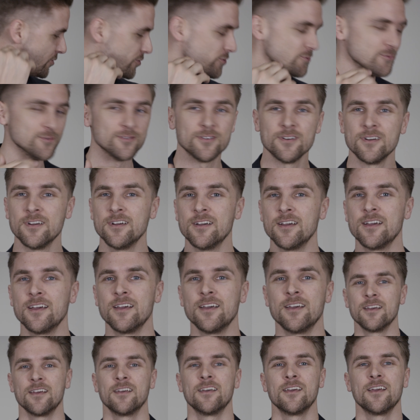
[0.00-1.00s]
do.
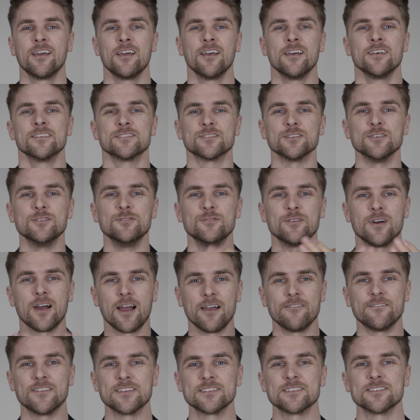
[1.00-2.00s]
So
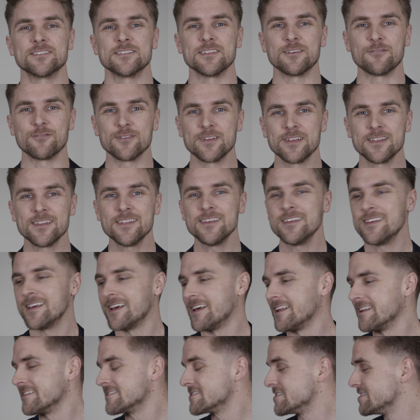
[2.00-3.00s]
I visited Vilain
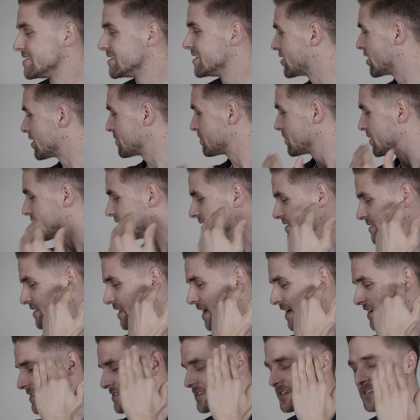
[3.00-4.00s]
and she got me this
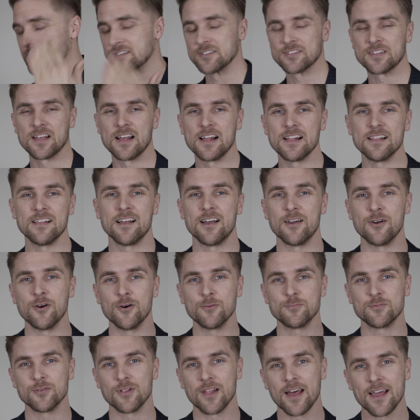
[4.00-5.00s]
nice hairstyle. I
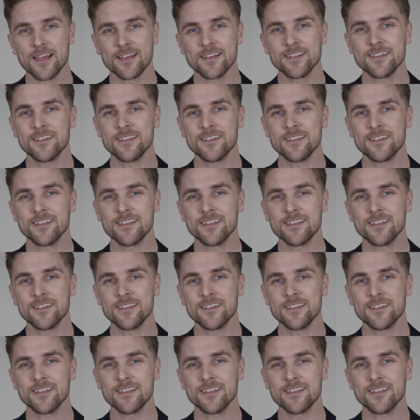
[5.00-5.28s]
hope you like